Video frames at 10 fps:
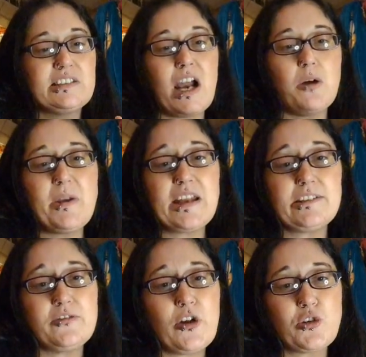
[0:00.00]
Tell me
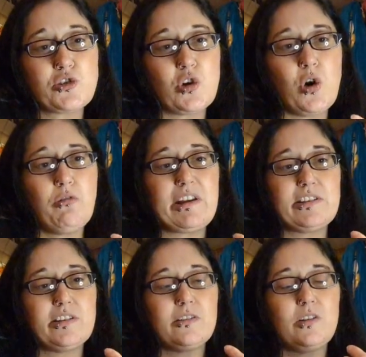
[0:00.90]
any of your
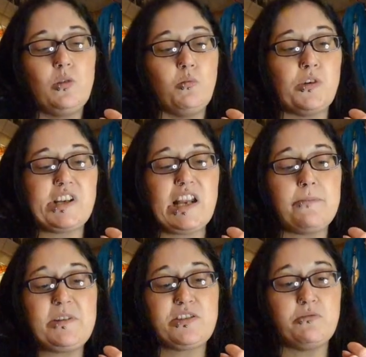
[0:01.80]
stories. Would you
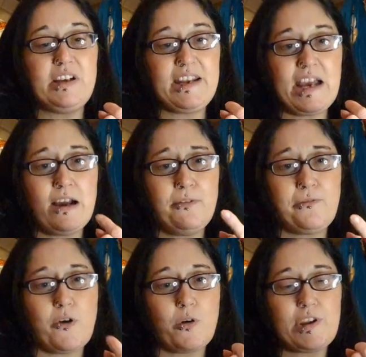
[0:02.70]
like me to read it
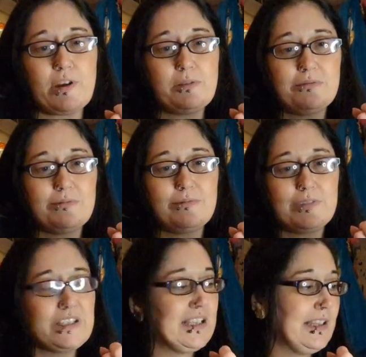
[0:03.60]
out for you?
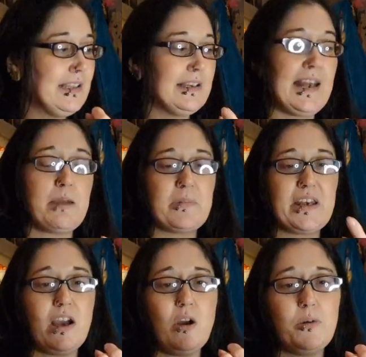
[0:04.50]
Let me
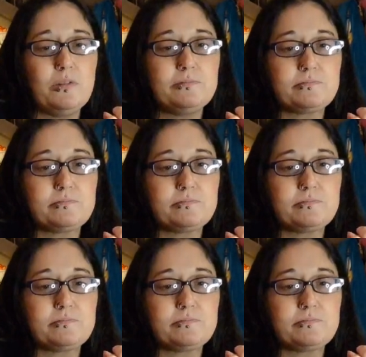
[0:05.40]
know.